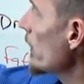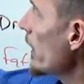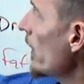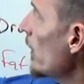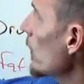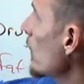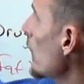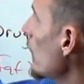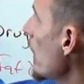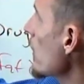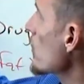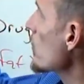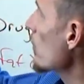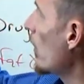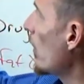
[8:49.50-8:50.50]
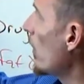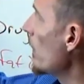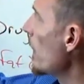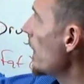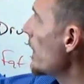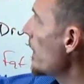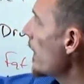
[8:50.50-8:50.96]
L D L
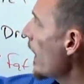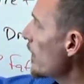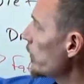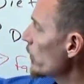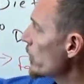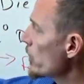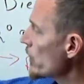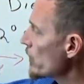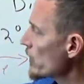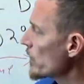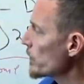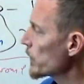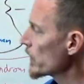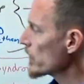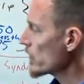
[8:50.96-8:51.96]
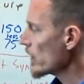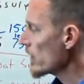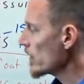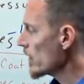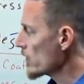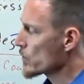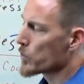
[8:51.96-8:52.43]
cholesterol. I will just simply
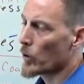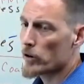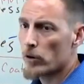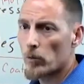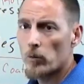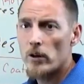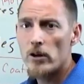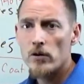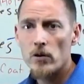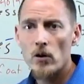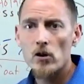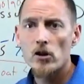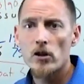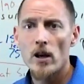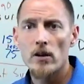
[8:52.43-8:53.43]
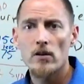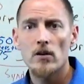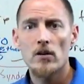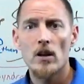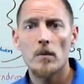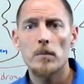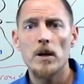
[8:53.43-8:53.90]
say this. What the research
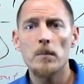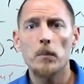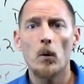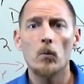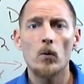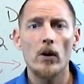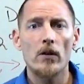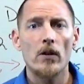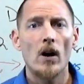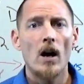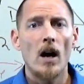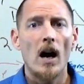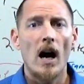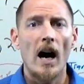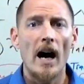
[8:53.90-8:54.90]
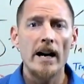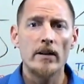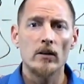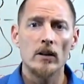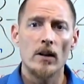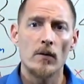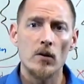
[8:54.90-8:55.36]
says is that people with
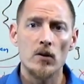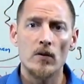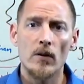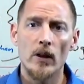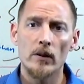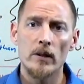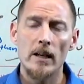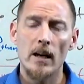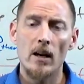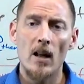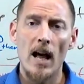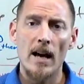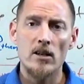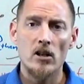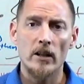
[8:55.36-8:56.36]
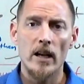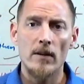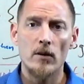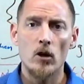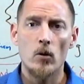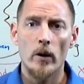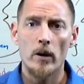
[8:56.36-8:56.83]
higher levels of L D L actually
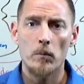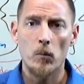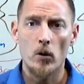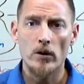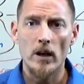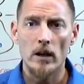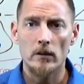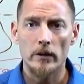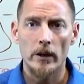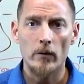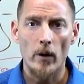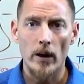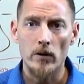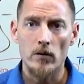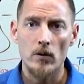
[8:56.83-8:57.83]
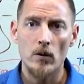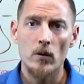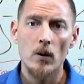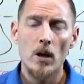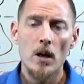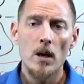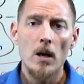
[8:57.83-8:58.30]
have a greater mortality rate.
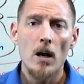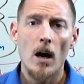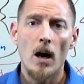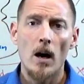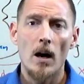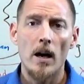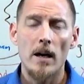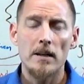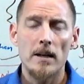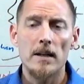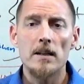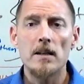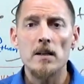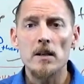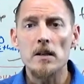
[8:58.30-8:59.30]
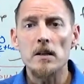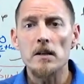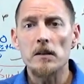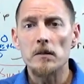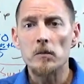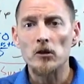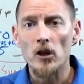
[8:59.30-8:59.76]
So uh,
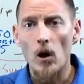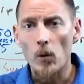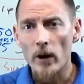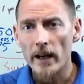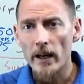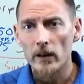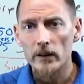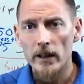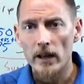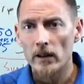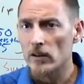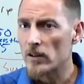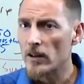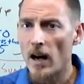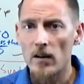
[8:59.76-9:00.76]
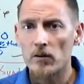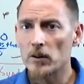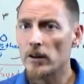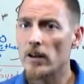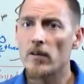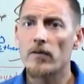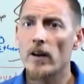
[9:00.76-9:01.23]
lowering L D L has not
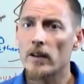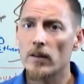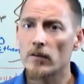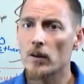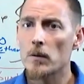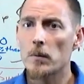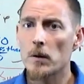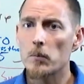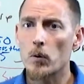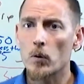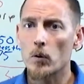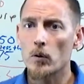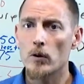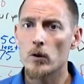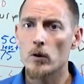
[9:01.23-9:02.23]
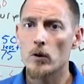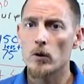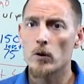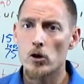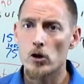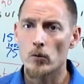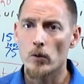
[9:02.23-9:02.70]
really effectively been proven to
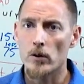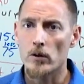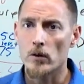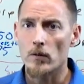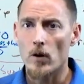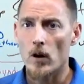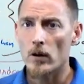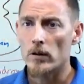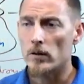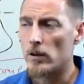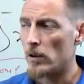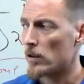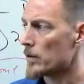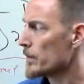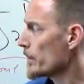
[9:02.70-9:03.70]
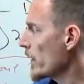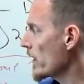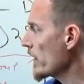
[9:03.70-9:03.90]
reduce your risk of heart disease.